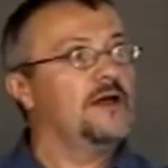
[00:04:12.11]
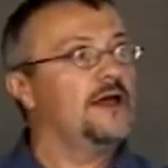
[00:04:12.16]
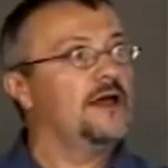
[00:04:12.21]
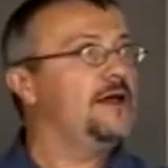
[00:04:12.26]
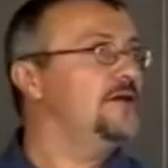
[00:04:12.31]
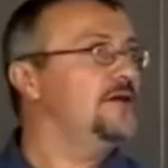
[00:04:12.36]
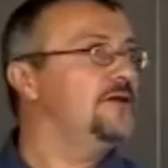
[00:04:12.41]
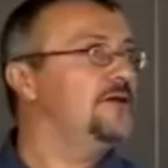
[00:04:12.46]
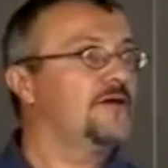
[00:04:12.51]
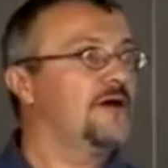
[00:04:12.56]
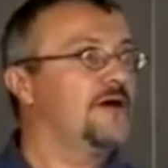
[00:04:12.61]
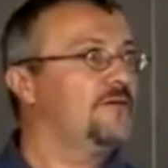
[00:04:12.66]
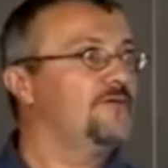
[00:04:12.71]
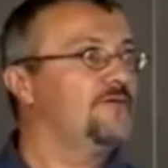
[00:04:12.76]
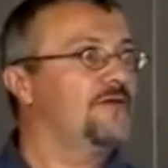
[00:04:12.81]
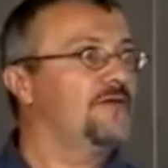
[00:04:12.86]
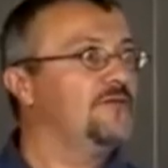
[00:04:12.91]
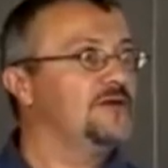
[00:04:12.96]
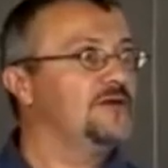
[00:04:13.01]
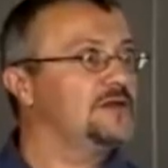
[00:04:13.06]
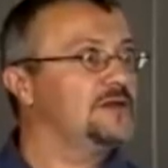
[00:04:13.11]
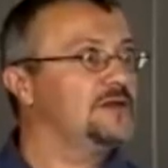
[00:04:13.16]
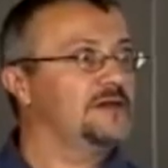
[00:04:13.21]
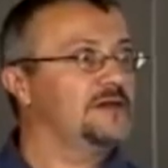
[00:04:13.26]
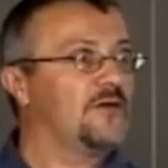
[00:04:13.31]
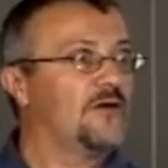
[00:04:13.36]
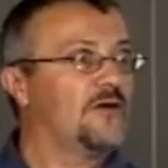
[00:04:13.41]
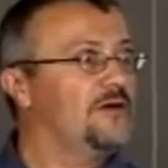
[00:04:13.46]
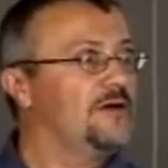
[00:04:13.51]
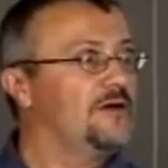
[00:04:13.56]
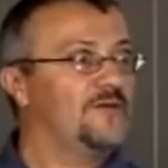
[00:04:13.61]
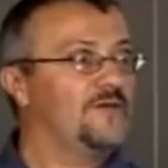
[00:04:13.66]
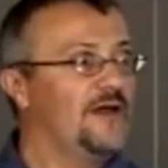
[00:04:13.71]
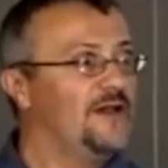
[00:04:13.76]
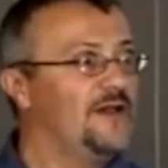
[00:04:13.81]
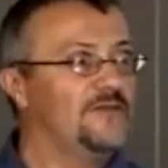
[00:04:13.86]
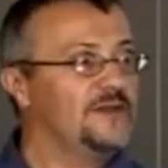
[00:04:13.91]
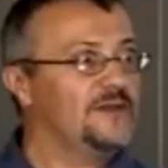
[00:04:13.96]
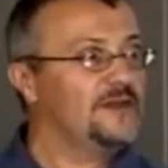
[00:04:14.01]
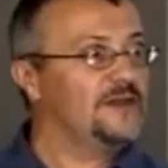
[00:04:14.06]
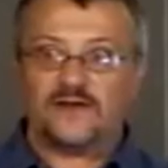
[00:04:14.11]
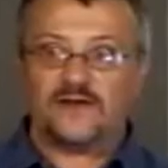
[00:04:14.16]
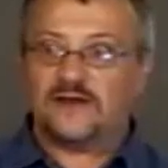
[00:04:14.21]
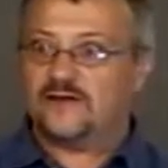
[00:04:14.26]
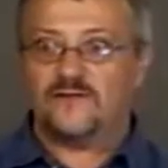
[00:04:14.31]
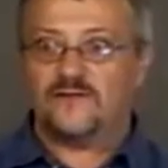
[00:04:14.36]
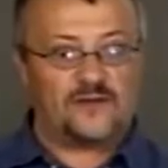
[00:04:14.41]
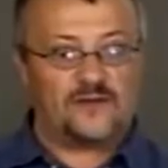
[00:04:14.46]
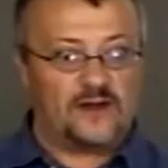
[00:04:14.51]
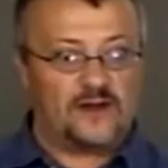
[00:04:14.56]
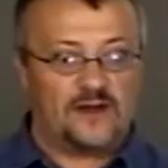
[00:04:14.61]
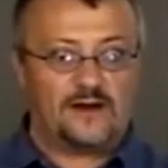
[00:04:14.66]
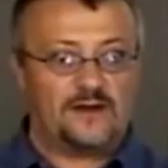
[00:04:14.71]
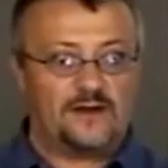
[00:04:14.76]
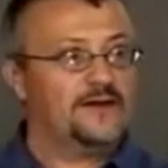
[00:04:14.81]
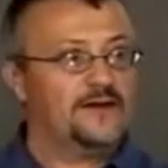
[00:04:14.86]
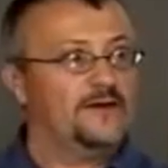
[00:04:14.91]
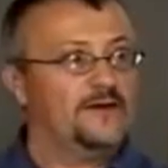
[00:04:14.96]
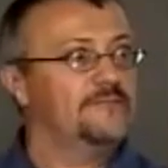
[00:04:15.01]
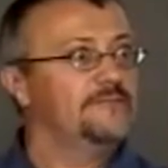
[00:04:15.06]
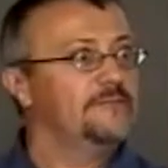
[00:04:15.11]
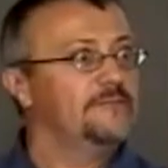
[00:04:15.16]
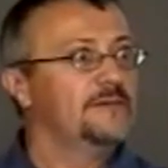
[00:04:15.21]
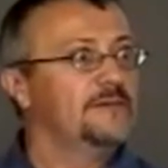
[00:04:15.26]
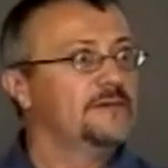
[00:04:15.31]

and you've got velvet leaf growing, the velvet leaf, and you've got, you know,